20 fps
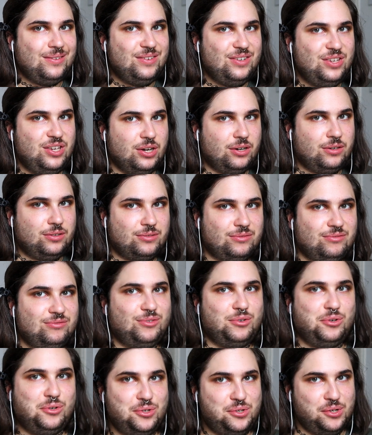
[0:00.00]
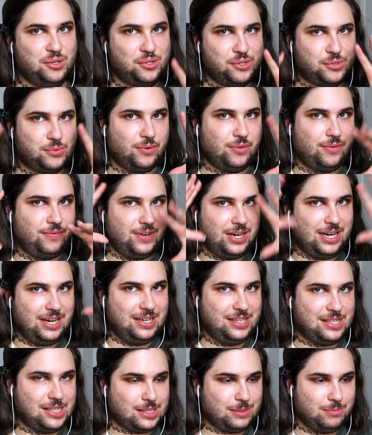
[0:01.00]
young audience with
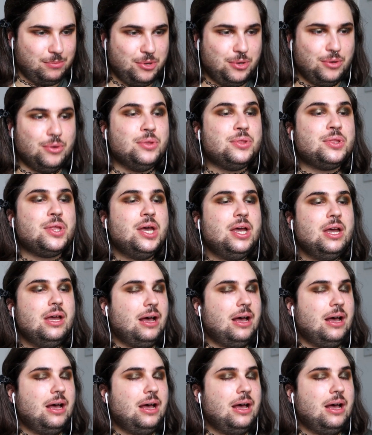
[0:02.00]
very smooth